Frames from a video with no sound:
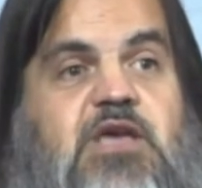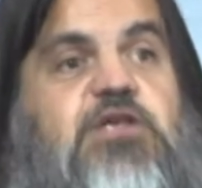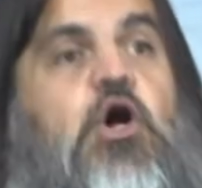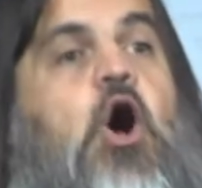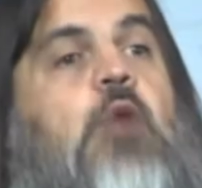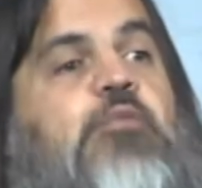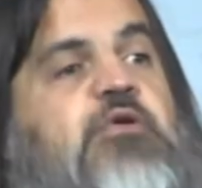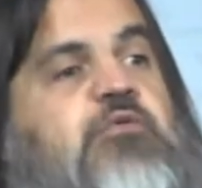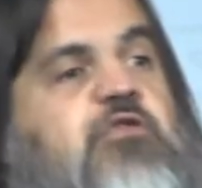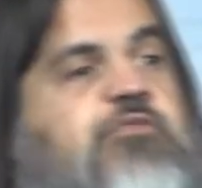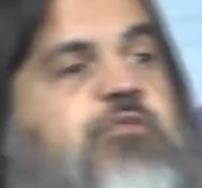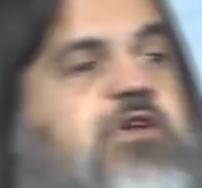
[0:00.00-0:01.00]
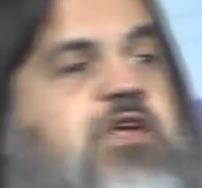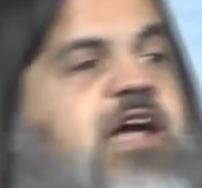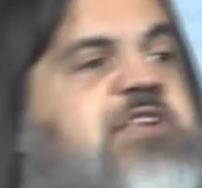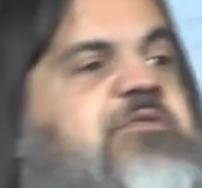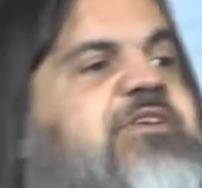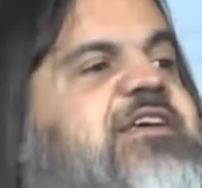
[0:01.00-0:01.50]
And the open movement
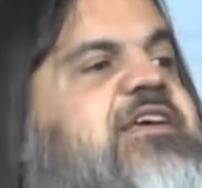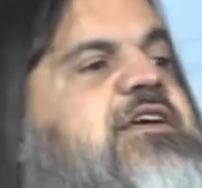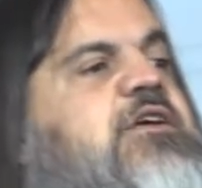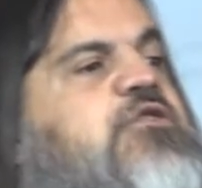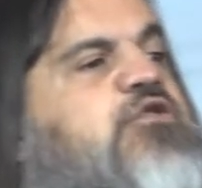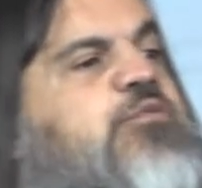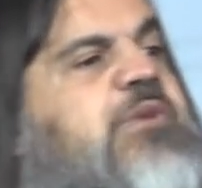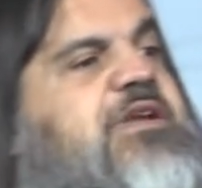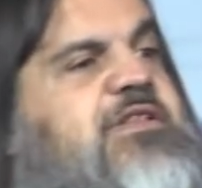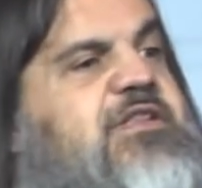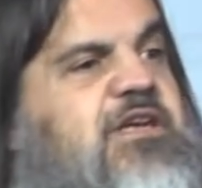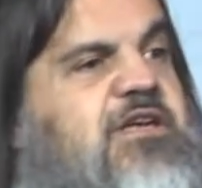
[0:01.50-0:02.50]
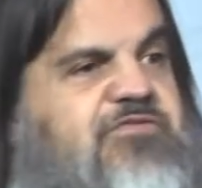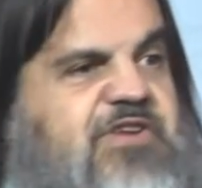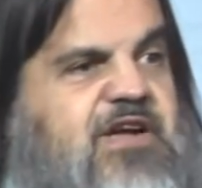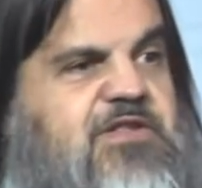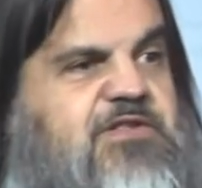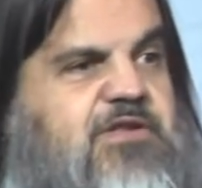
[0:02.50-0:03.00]
has been incrementally
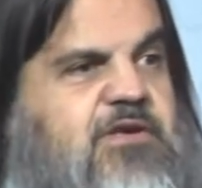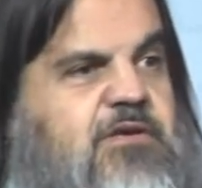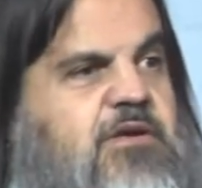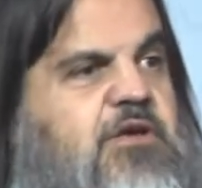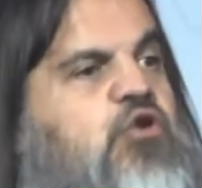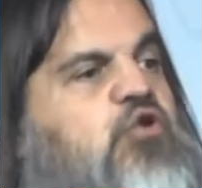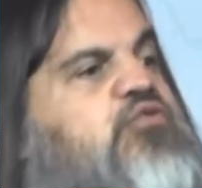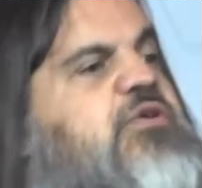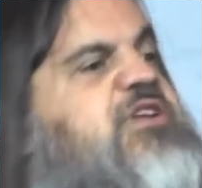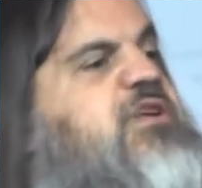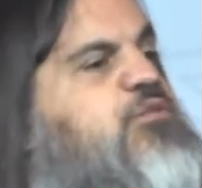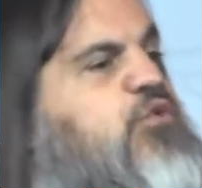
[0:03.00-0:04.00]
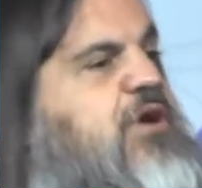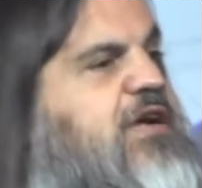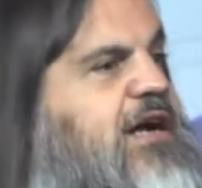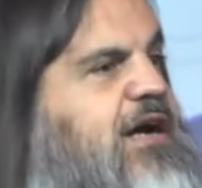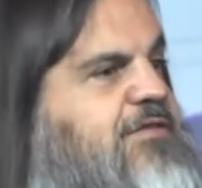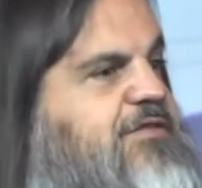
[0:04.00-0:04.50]
advancing, creating more
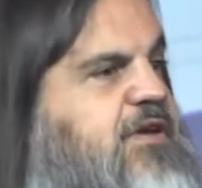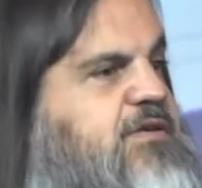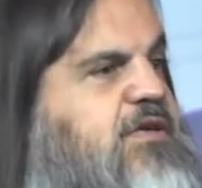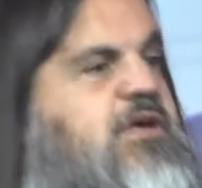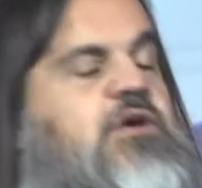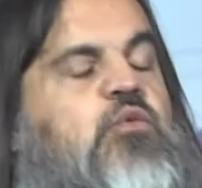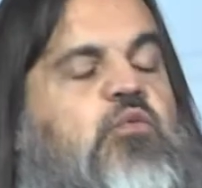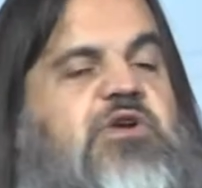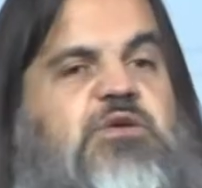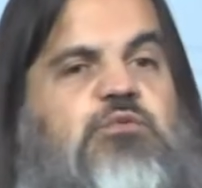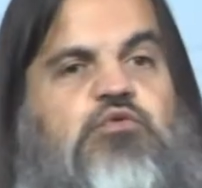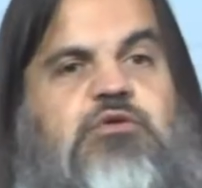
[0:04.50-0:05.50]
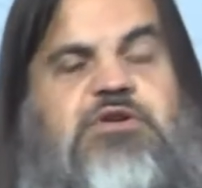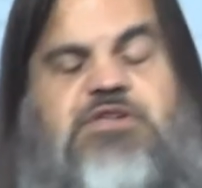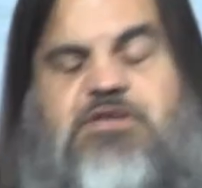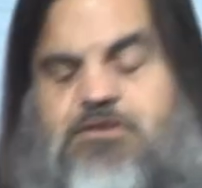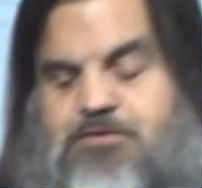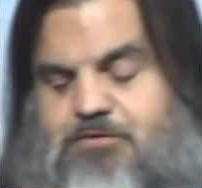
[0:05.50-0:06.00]
content, winning more
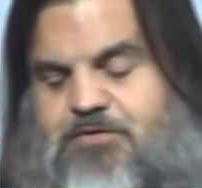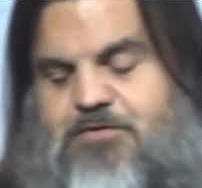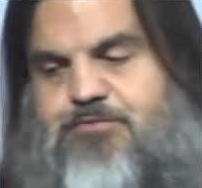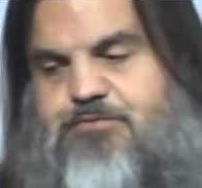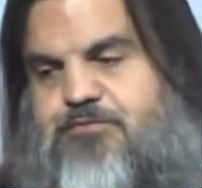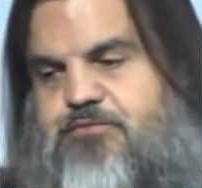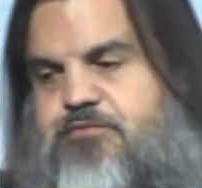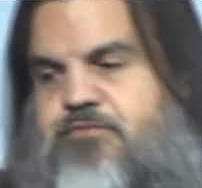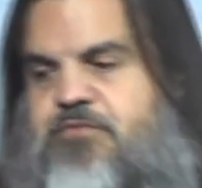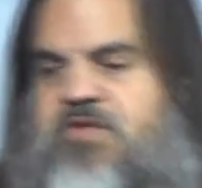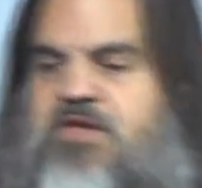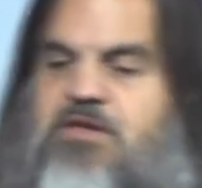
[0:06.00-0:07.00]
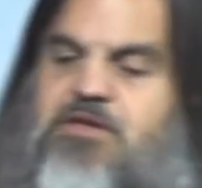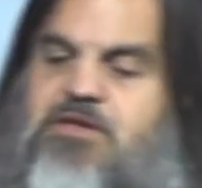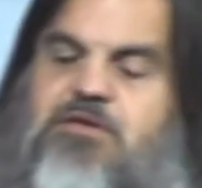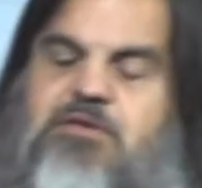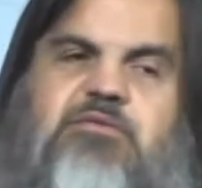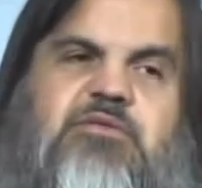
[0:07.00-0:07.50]
adherence.
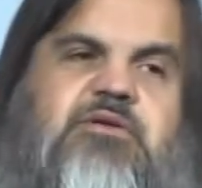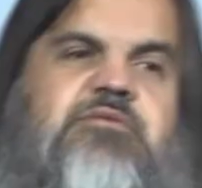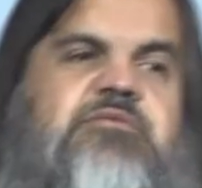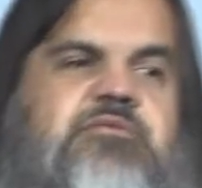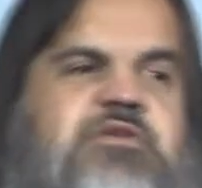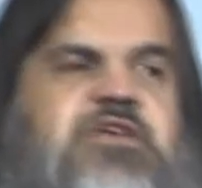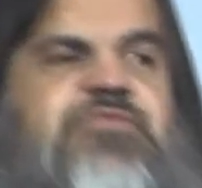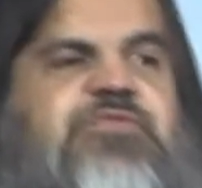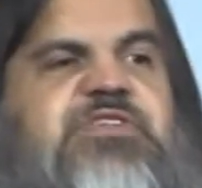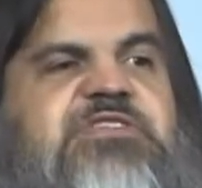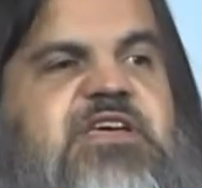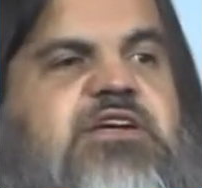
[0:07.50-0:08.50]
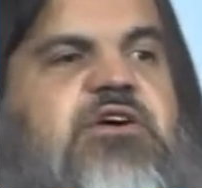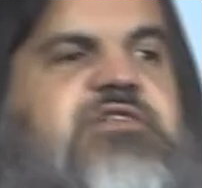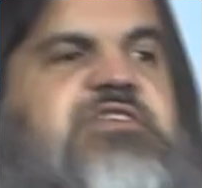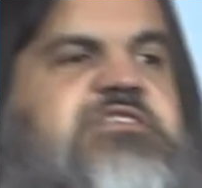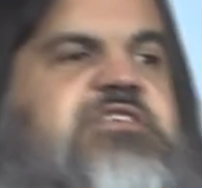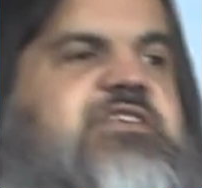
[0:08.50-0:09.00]
Now, if we take all
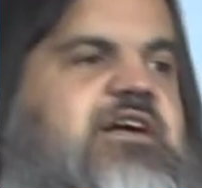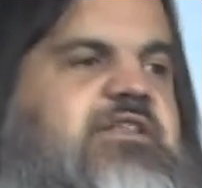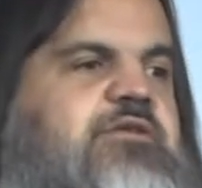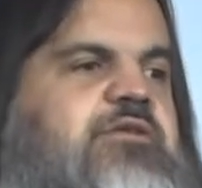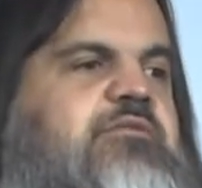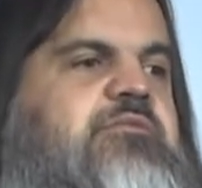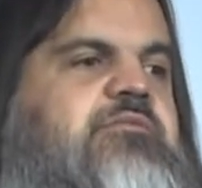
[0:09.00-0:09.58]
these together,